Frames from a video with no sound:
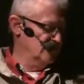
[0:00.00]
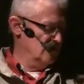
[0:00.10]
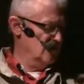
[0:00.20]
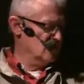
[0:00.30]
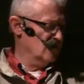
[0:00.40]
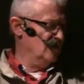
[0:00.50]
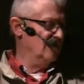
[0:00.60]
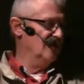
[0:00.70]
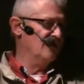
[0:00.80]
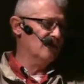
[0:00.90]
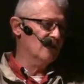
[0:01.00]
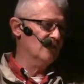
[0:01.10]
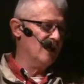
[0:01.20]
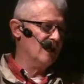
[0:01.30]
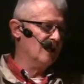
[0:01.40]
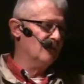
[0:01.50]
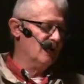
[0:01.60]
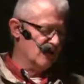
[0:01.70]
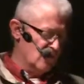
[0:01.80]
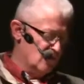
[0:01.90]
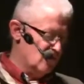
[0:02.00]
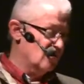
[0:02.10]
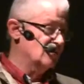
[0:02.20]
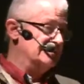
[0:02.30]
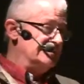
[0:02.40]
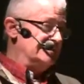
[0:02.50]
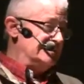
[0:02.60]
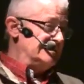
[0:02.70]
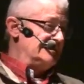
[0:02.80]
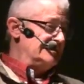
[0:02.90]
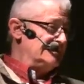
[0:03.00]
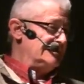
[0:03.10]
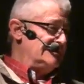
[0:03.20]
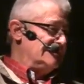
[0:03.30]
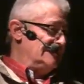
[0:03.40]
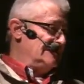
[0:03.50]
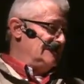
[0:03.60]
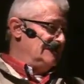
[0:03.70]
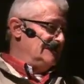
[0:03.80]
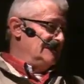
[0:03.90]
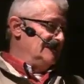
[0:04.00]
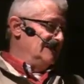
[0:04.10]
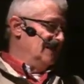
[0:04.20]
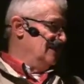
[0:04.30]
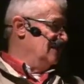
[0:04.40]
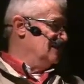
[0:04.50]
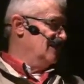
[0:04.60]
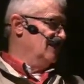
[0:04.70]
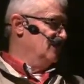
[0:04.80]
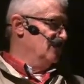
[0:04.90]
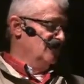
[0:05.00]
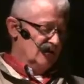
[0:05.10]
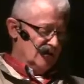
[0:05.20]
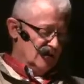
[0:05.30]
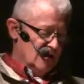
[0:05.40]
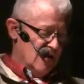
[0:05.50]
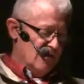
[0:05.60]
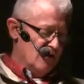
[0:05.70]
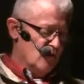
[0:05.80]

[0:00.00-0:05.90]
It's going to be difficult making a bigger hole. No. Design opportunity. Yeah, design opportunity. I think